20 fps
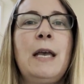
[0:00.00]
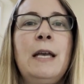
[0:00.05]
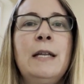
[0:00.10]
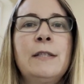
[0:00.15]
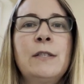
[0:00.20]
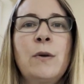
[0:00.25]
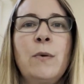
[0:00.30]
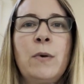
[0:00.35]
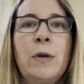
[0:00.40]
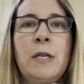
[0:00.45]

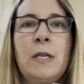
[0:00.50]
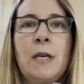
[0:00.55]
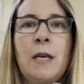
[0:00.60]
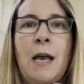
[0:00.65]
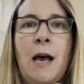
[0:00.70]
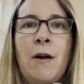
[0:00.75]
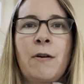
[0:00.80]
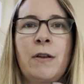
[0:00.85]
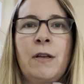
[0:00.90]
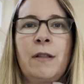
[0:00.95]
It's going to
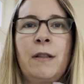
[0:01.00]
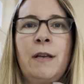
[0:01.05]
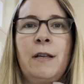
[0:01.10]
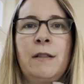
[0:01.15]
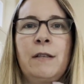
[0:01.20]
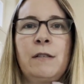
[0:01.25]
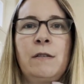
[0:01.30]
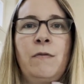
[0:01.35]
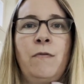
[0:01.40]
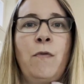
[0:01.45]
calculate
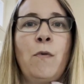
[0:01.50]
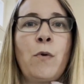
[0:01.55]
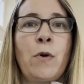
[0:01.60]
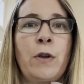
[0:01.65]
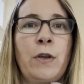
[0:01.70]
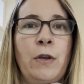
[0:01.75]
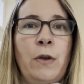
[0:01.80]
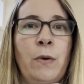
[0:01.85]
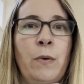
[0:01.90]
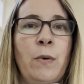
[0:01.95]
this for
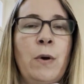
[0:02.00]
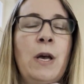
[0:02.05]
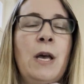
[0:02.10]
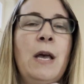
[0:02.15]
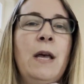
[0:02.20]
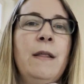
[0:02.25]
you.